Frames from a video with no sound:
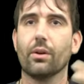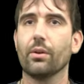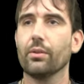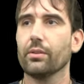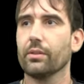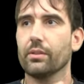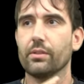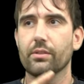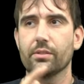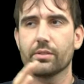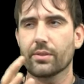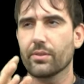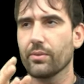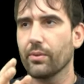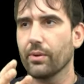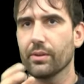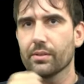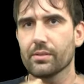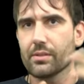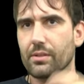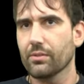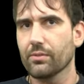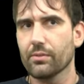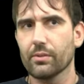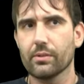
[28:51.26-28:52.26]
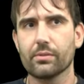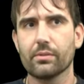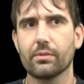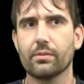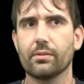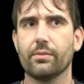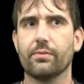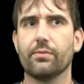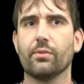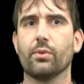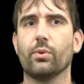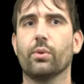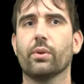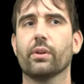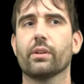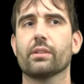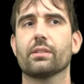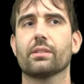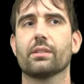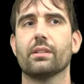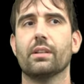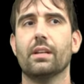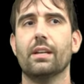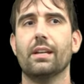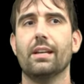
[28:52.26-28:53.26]
all the destroyers and cruisers, of
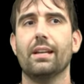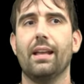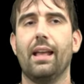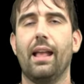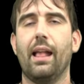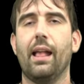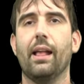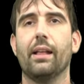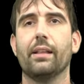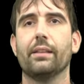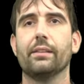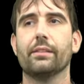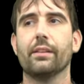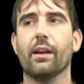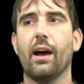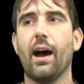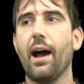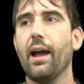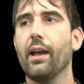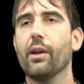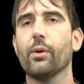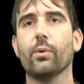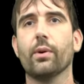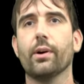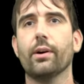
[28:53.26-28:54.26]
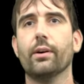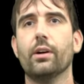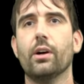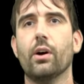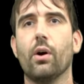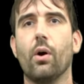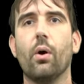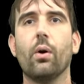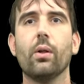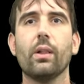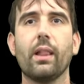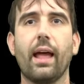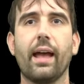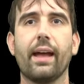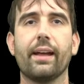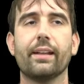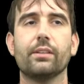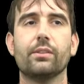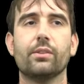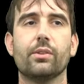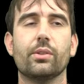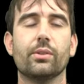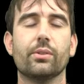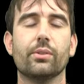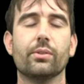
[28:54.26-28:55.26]
course, and Iowa all
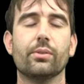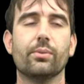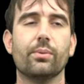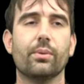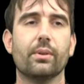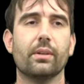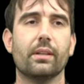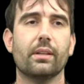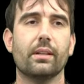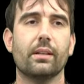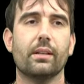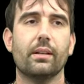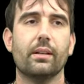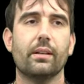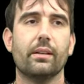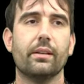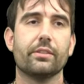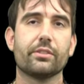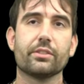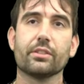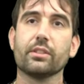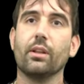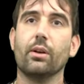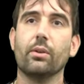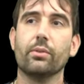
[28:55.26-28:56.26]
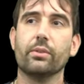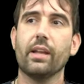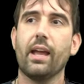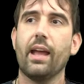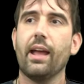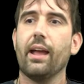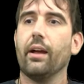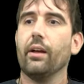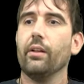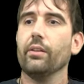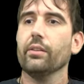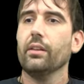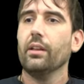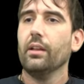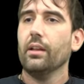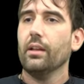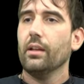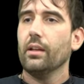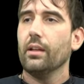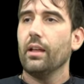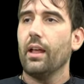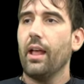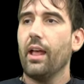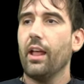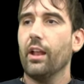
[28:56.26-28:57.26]
had to slow down,
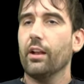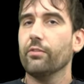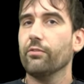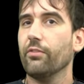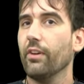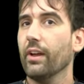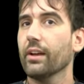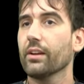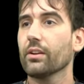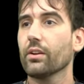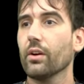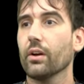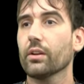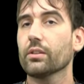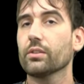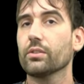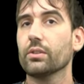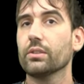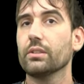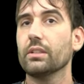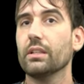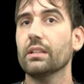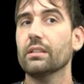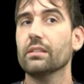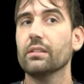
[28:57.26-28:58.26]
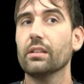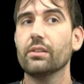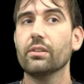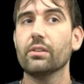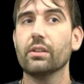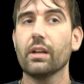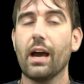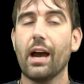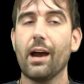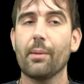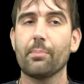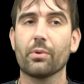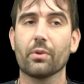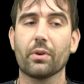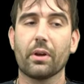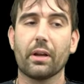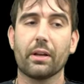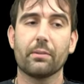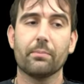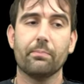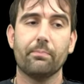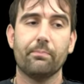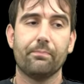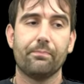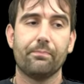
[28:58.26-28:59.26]
and Vanguard could continue to operate.